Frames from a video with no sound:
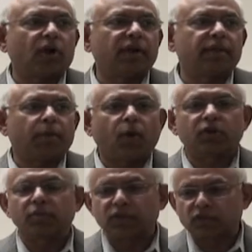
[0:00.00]
solid, the
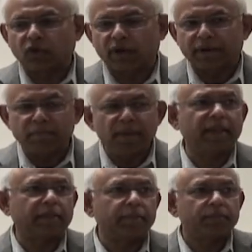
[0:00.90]
bottom is solid,
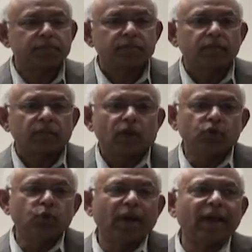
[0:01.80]
meaning
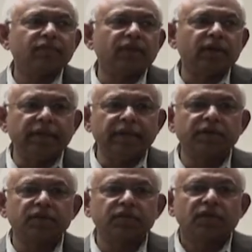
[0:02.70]
you have the
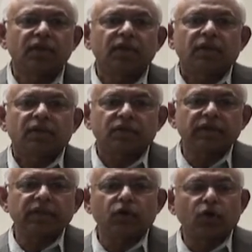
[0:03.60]
leaders
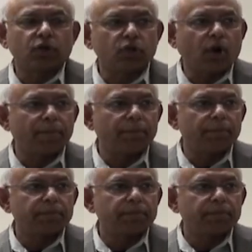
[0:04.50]
sitting on top